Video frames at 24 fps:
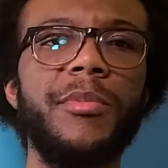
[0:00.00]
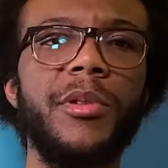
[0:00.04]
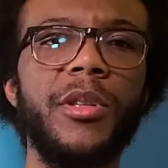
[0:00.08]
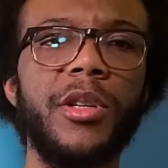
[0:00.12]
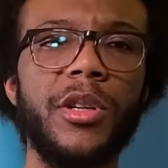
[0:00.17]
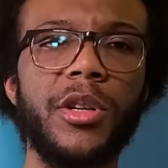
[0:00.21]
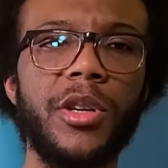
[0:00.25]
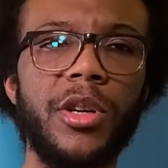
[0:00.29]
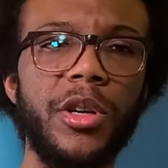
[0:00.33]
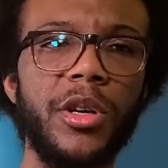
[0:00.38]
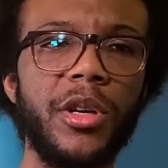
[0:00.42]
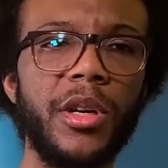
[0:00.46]
the
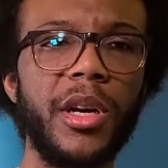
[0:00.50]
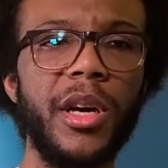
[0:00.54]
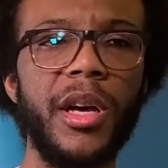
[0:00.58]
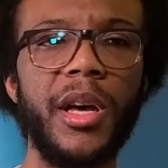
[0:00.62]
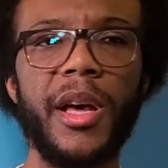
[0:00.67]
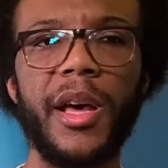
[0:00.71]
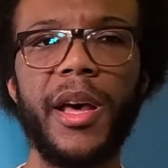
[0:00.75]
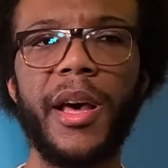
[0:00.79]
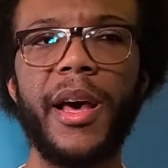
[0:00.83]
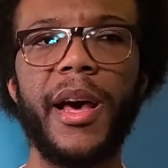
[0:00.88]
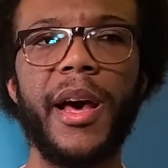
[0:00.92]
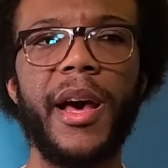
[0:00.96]
cook
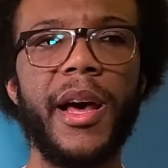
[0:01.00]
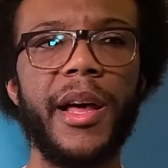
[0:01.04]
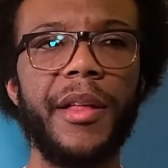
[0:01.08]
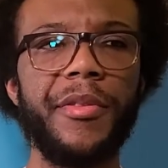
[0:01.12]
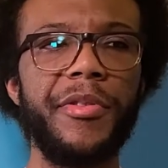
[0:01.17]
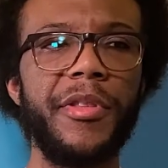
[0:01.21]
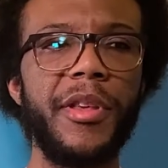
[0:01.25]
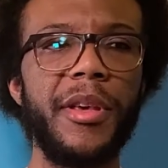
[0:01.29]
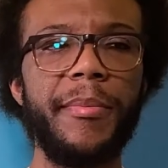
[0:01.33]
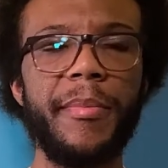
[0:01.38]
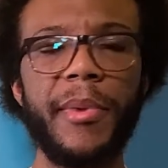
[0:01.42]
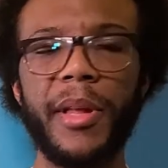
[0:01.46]
at
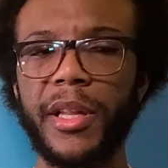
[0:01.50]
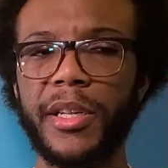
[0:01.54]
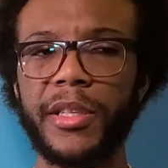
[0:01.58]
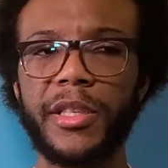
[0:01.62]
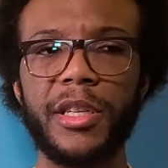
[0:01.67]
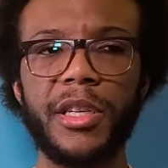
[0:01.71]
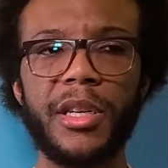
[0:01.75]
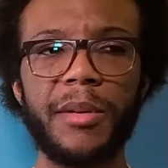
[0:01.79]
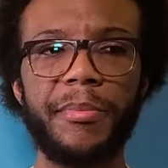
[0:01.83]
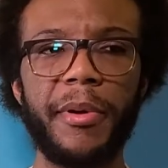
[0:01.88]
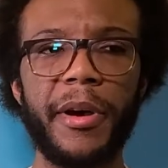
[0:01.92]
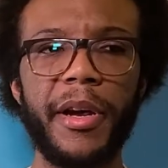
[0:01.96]
the
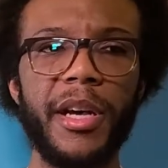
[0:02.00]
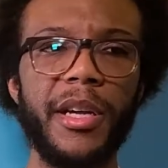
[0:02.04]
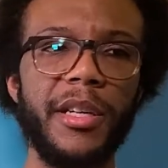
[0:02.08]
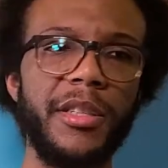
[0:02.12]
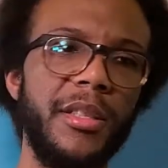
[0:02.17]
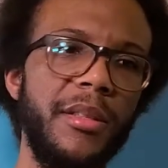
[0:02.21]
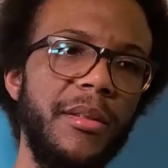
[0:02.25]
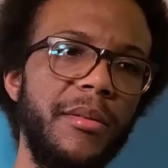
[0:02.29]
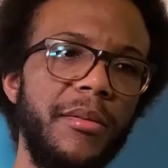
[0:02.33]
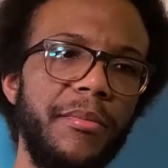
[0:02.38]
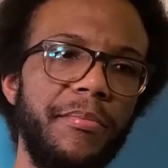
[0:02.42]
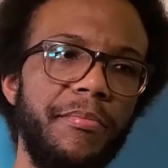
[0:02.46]
military base
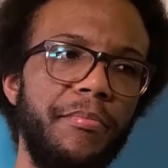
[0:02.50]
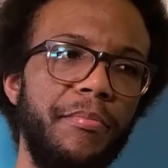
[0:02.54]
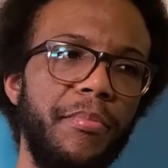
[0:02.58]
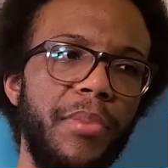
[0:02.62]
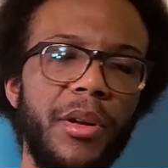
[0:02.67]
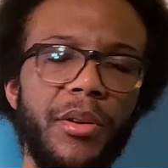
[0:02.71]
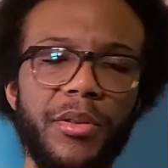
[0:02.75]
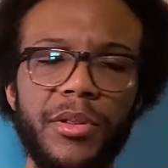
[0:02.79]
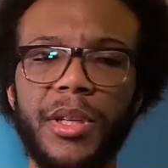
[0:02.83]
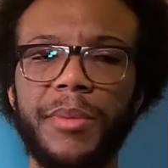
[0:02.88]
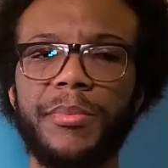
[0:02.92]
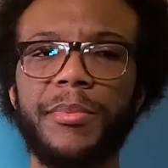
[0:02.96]
and
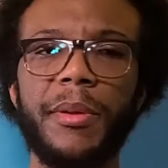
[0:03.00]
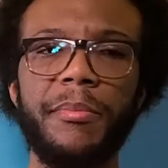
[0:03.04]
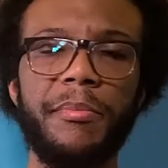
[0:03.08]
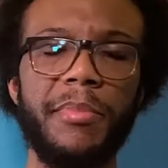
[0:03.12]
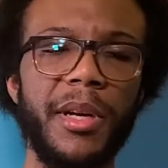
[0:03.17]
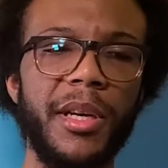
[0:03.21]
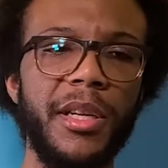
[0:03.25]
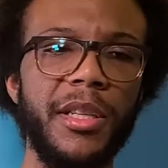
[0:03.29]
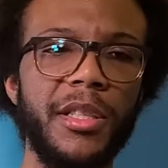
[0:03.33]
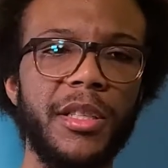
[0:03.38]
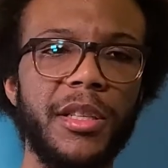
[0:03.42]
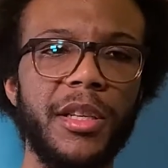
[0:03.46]
blows up the
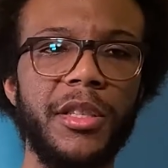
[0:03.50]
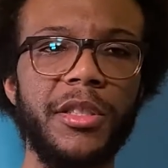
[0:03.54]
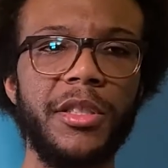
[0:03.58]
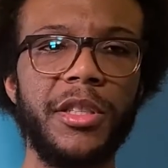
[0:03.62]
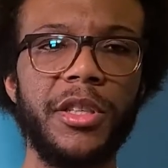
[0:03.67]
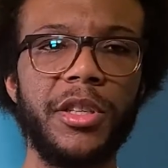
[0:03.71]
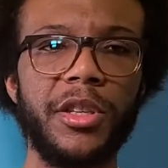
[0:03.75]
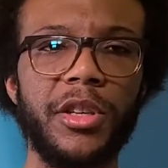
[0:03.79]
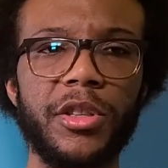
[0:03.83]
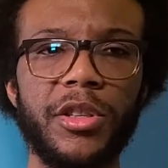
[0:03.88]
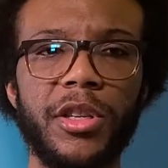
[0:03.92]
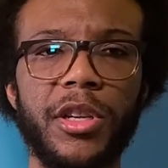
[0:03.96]
base because he
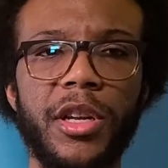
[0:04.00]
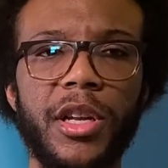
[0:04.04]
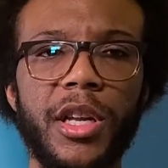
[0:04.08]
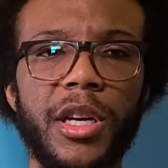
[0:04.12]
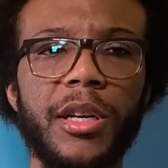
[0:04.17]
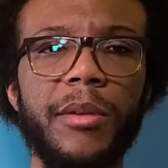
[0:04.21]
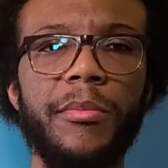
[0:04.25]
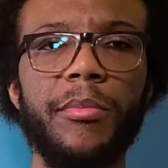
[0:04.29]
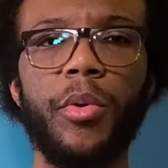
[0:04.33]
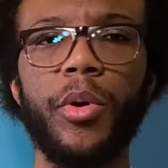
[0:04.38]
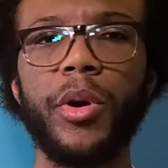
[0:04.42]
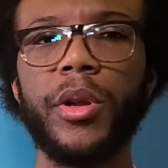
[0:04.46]
cooked in like
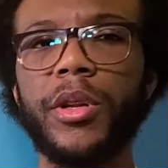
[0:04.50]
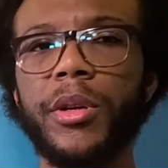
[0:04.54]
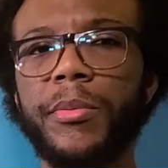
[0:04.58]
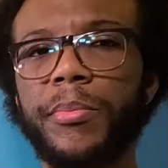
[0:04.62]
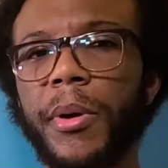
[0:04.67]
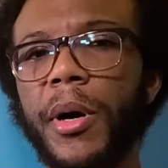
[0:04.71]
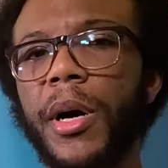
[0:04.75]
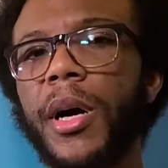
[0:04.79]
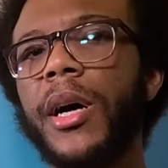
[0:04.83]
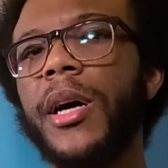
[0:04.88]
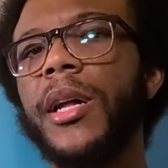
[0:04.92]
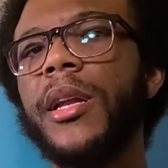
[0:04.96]
a boiler
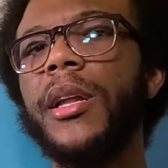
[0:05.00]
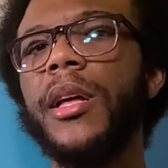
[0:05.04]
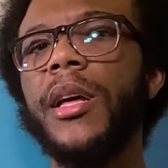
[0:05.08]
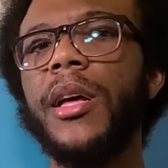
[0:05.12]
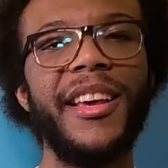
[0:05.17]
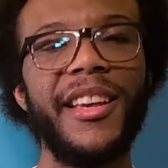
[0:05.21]
pot.